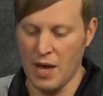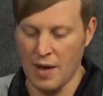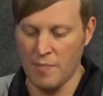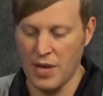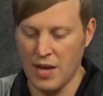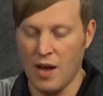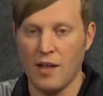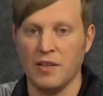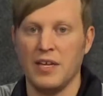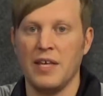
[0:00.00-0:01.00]
big
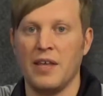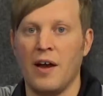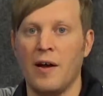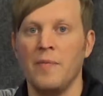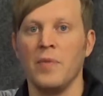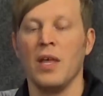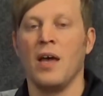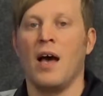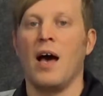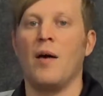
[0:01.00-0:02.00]
holiday there.
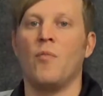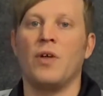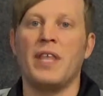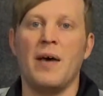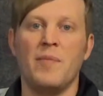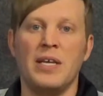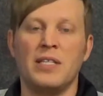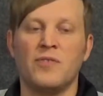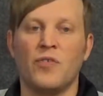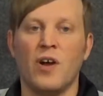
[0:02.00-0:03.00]
What that
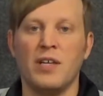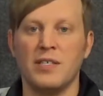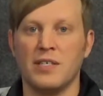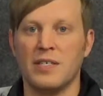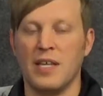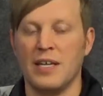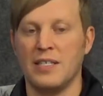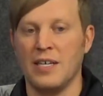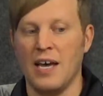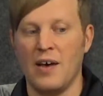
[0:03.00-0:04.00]
means for us is
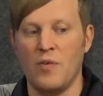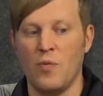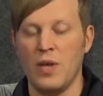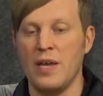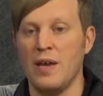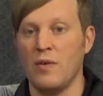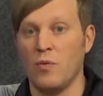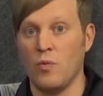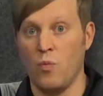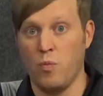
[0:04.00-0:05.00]
that we
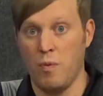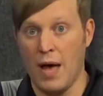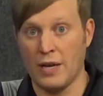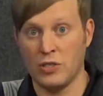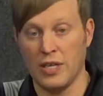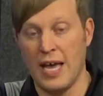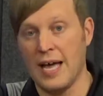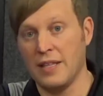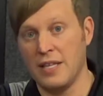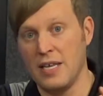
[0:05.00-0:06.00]
actually
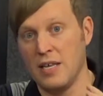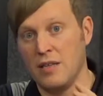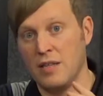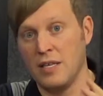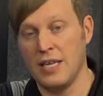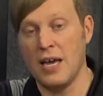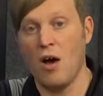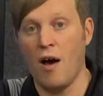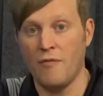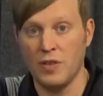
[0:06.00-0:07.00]
had the day
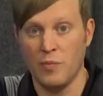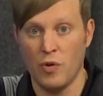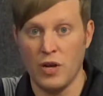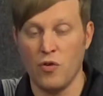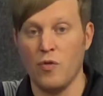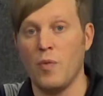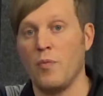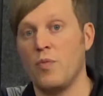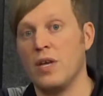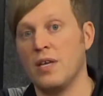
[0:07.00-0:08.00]
off at the break room,
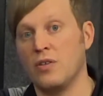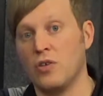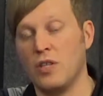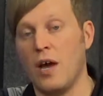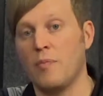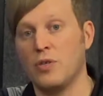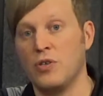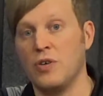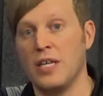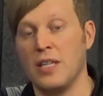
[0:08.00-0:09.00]
and we took the
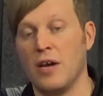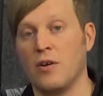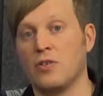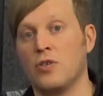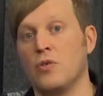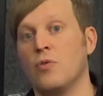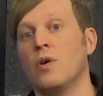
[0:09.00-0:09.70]
opportunity there to